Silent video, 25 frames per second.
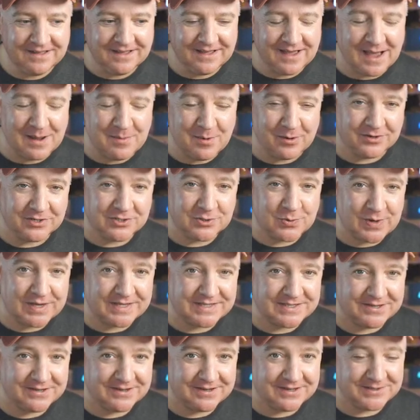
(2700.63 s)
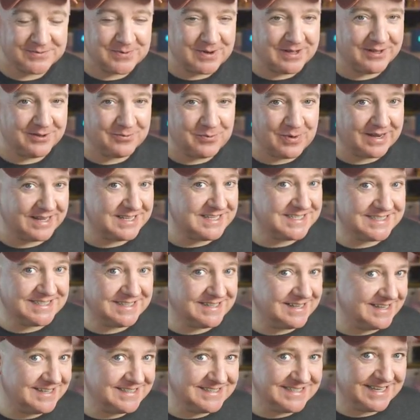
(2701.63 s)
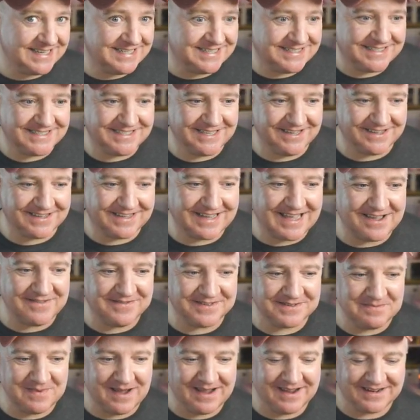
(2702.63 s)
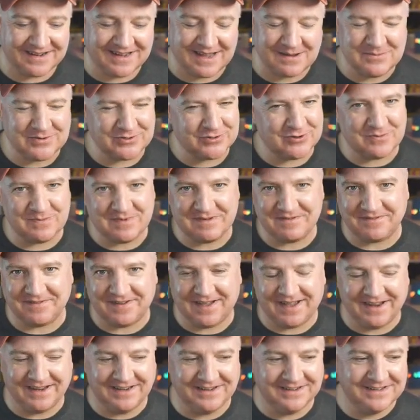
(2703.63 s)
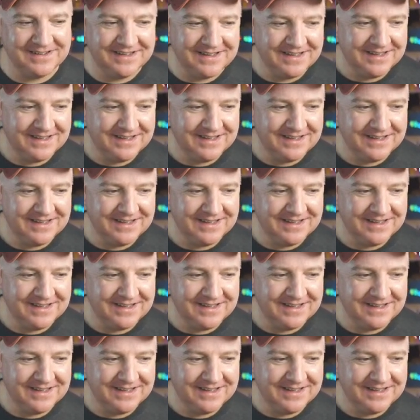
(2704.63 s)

I'm on Twitter as well, while it still exists at Kev's Mac. I'm sure it'll be fine.